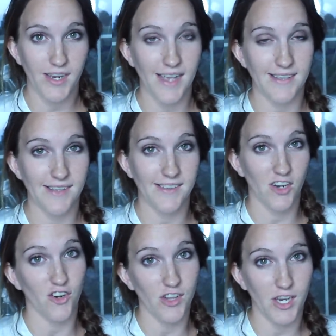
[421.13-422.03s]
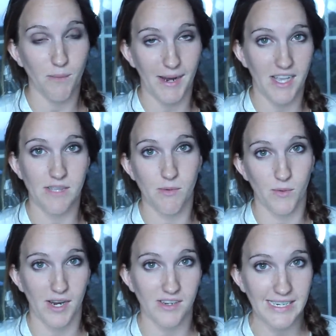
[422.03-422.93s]
As I said earlier, my husband
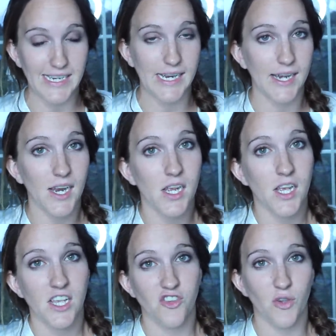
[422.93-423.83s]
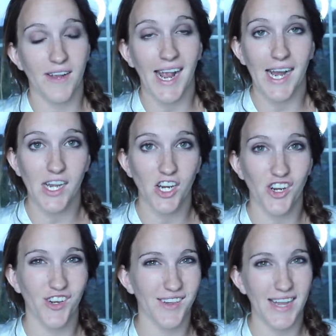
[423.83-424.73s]
went out to eat, so I kind
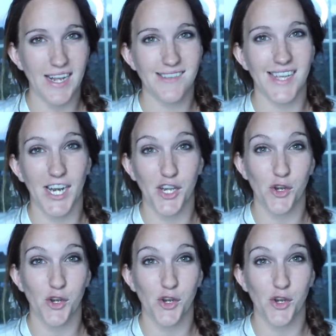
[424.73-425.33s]
of cooked things that I